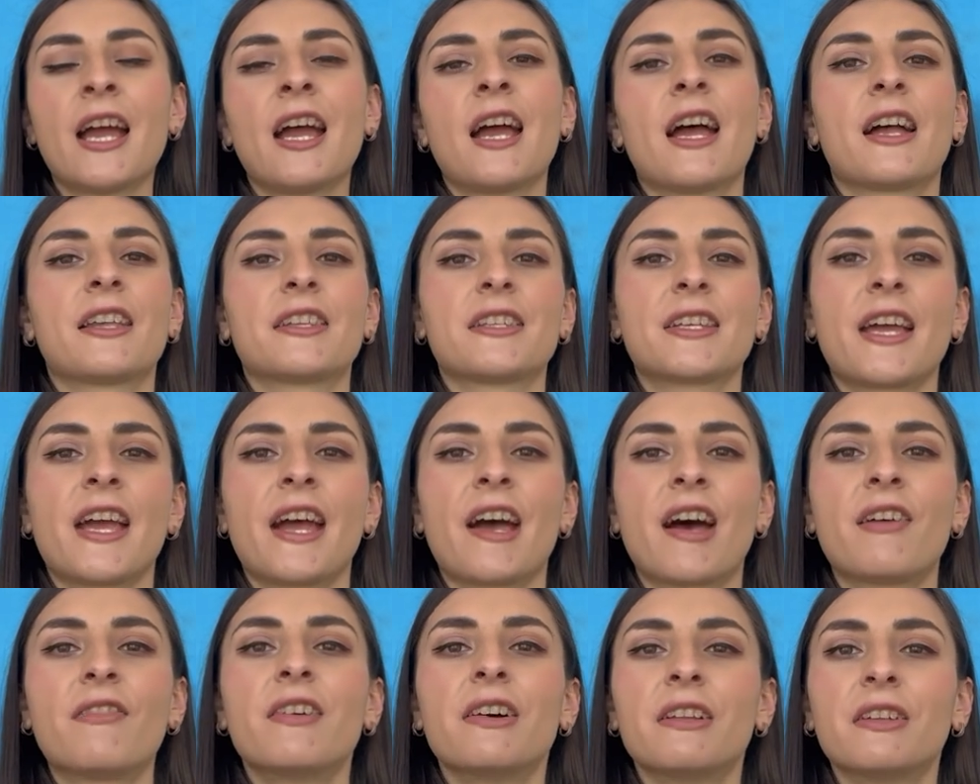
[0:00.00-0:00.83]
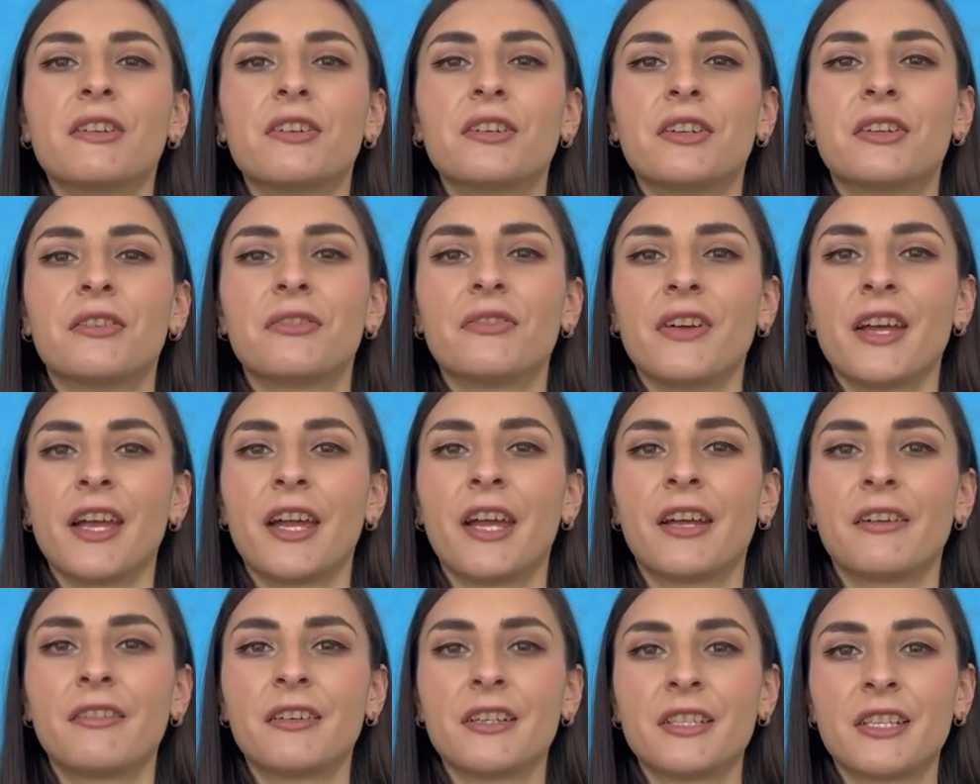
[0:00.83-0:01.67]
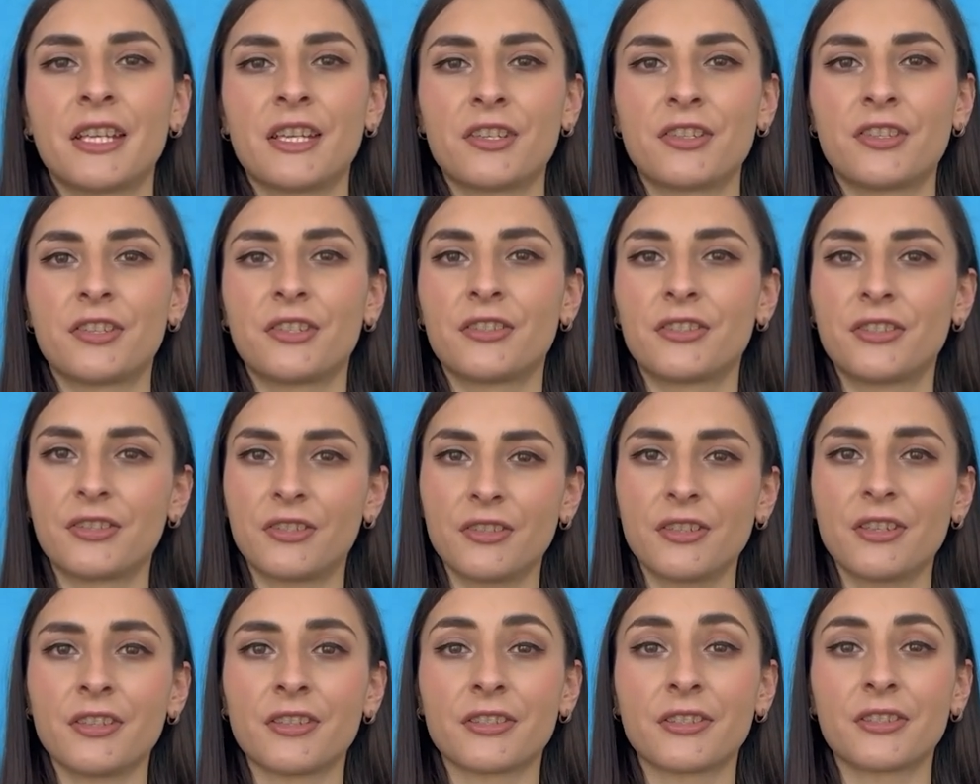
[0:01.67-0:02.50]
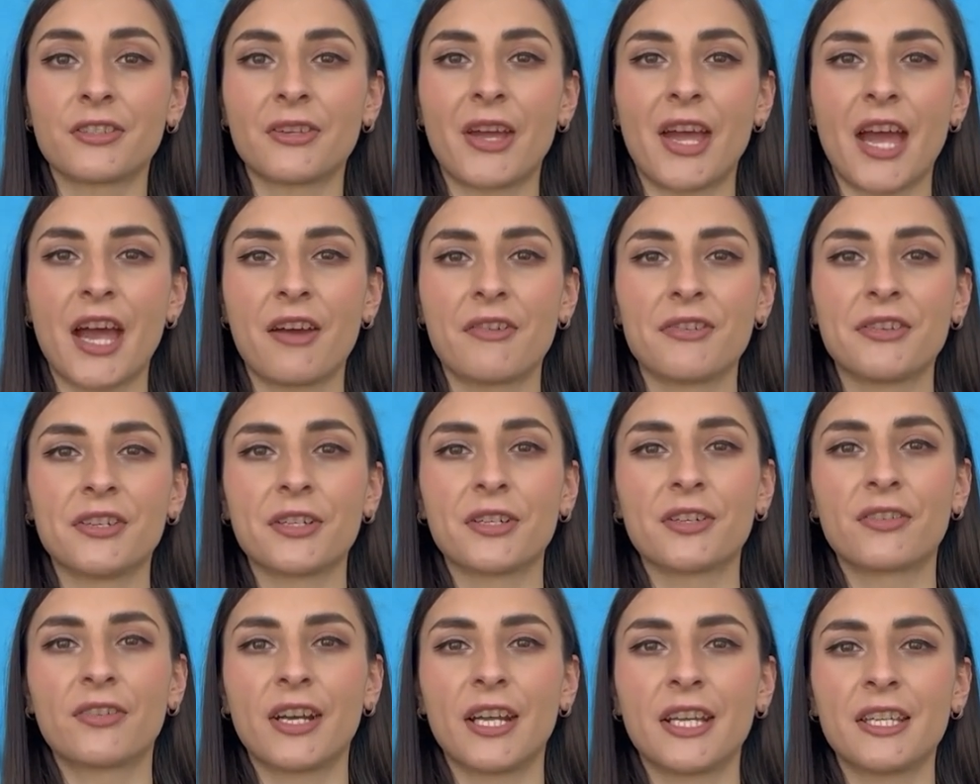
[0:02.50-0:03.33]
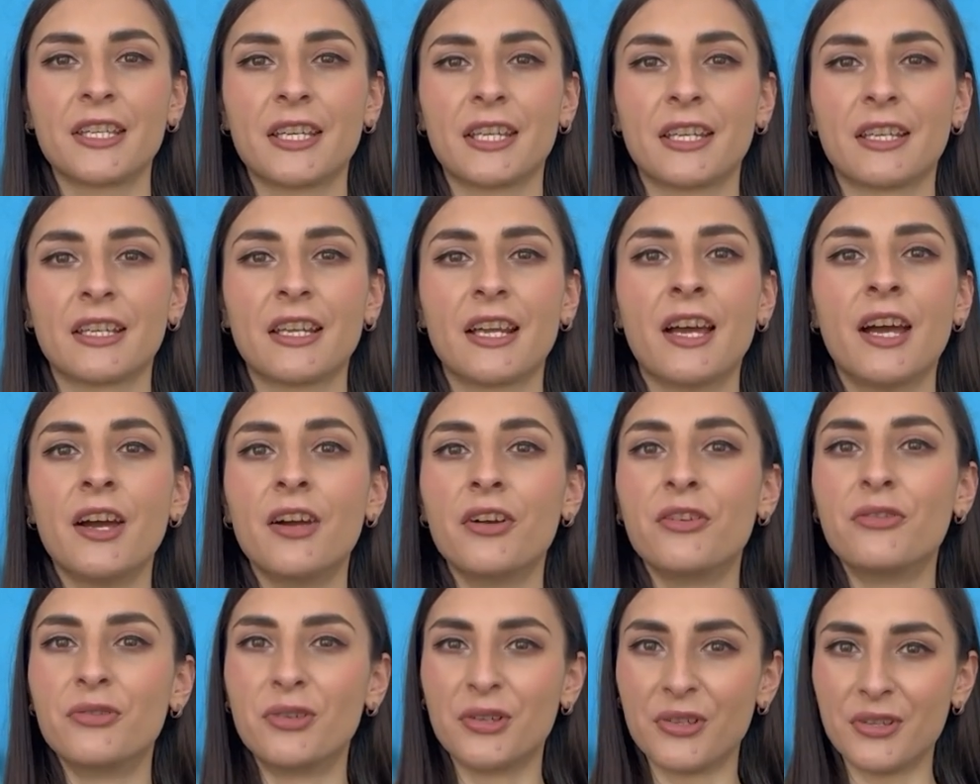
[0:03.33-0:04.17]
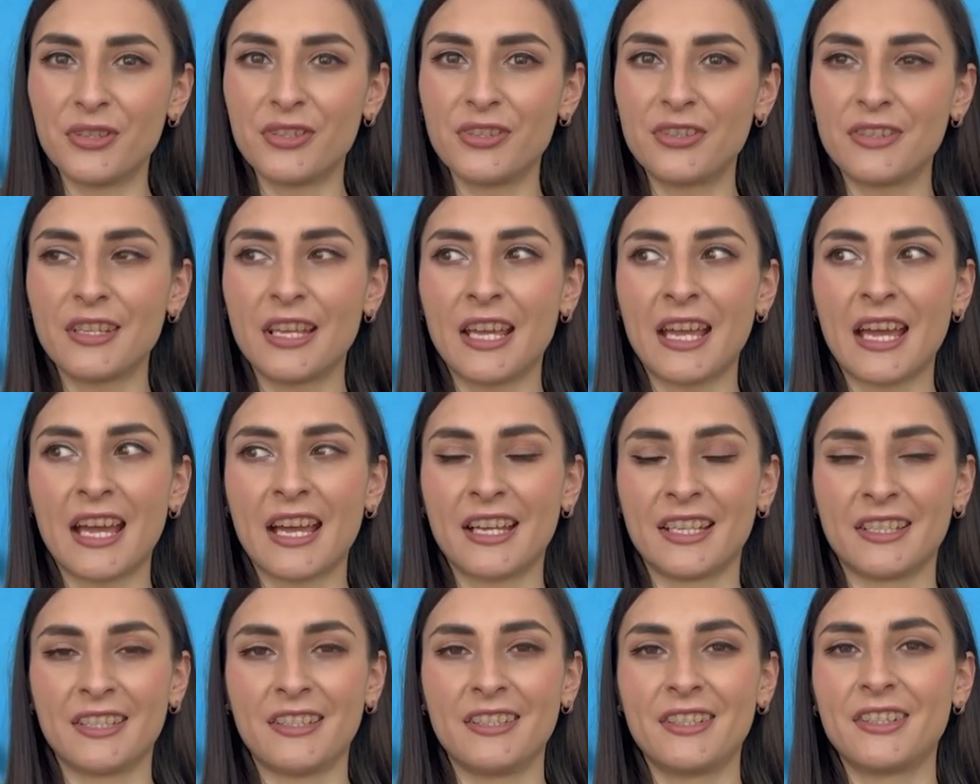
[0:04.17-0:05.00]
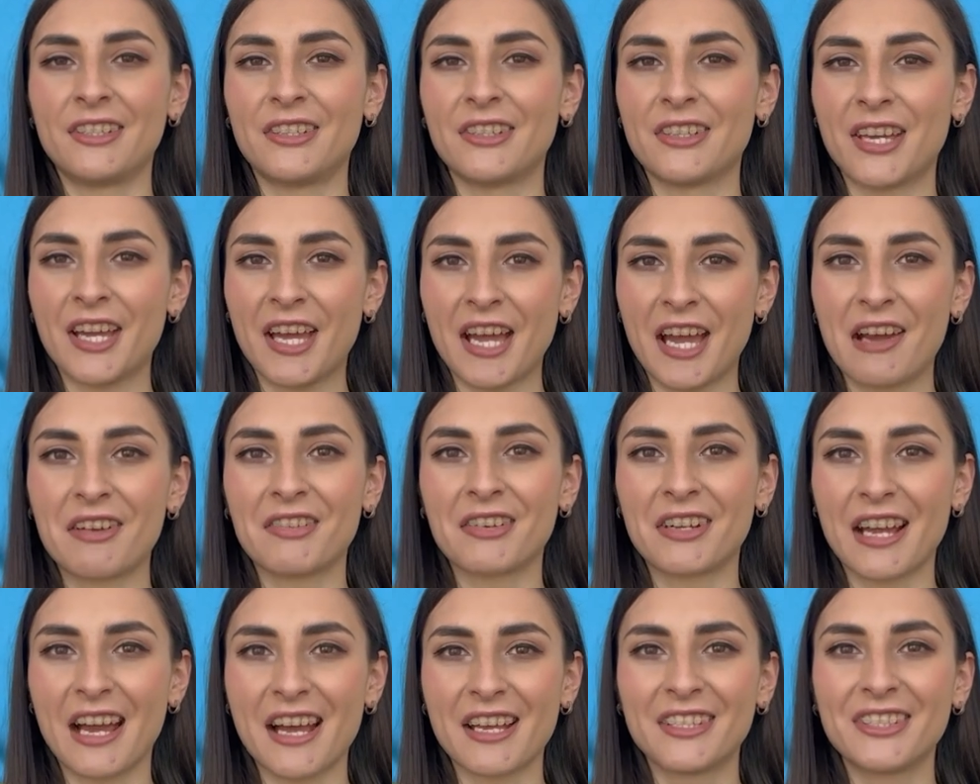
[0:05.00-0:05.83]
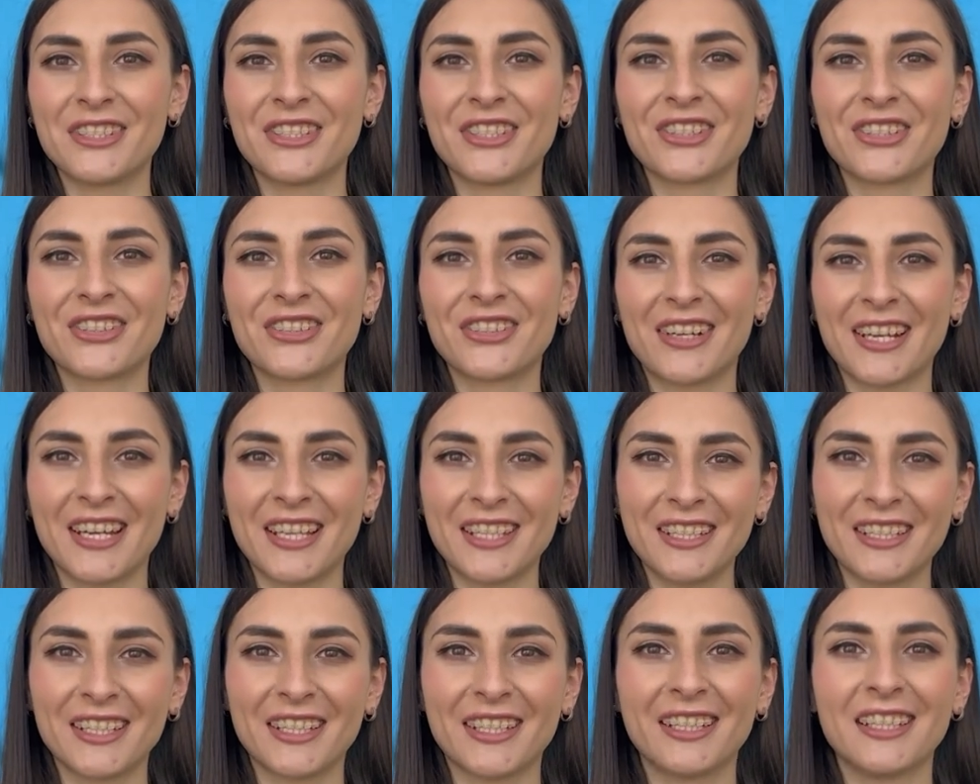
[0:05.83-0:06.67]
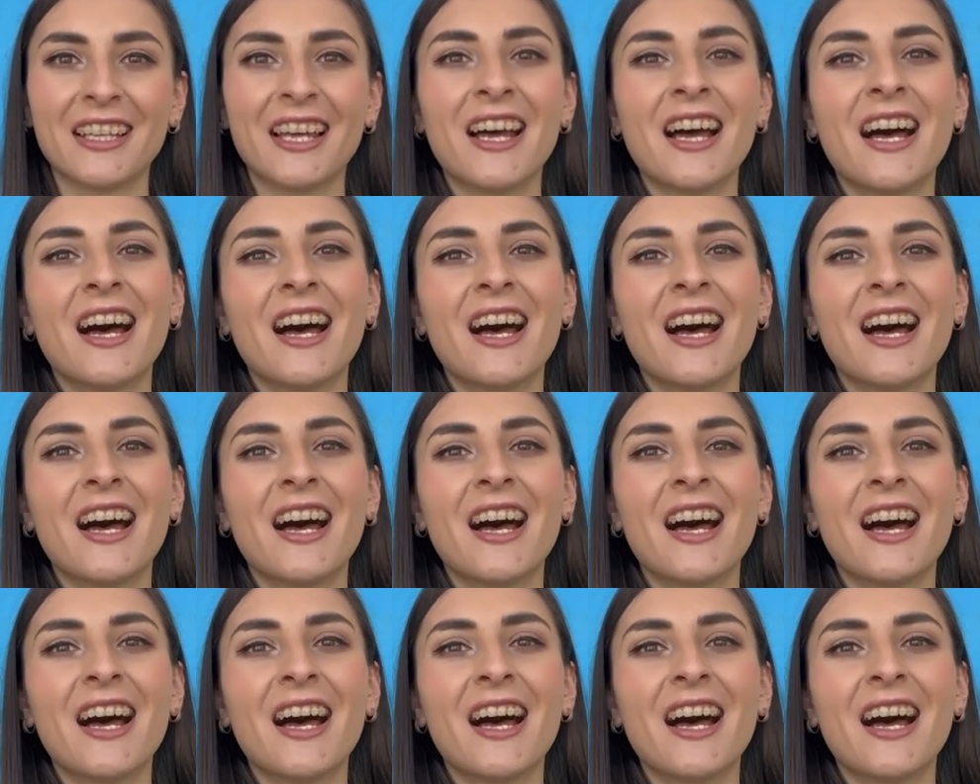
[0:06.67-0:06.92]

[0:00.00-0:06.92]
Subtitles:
As I have a lot of heritage students who have Ukrainian roots and you have guys Ukrainian